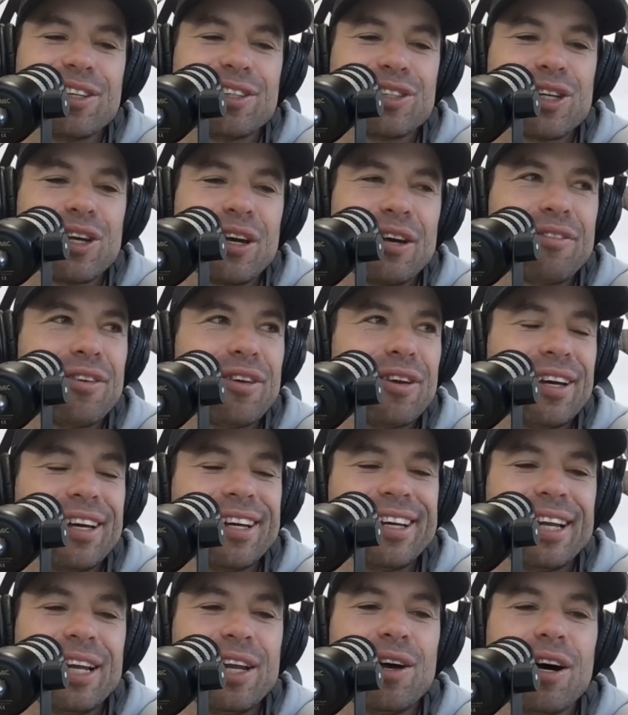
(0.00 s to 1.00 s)
So if you're
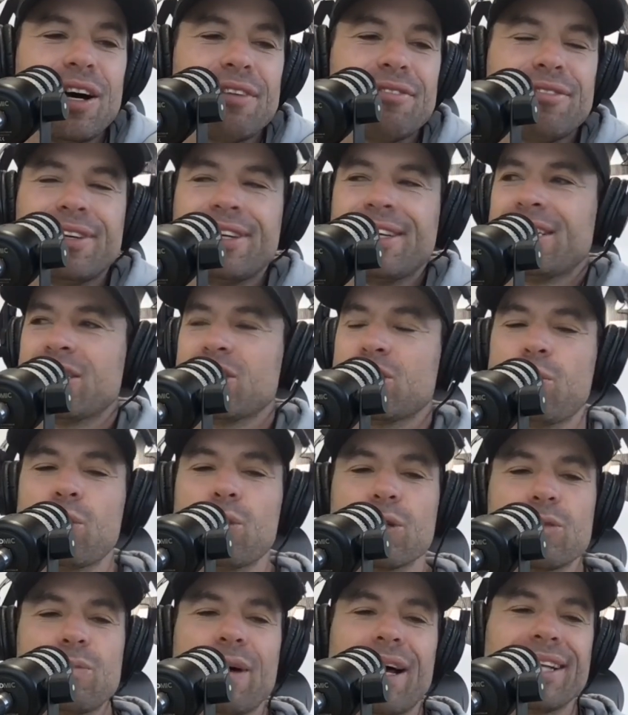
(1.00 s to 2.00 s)
a live
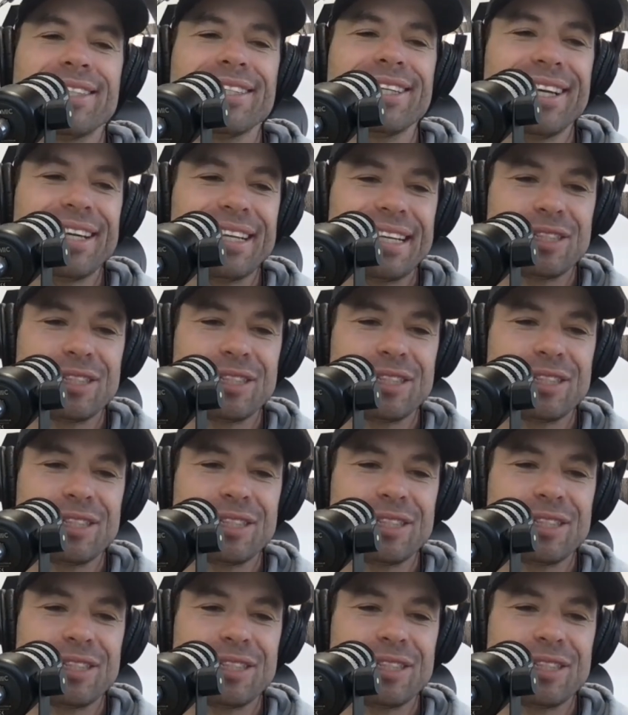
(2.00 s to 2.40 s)
sports punter,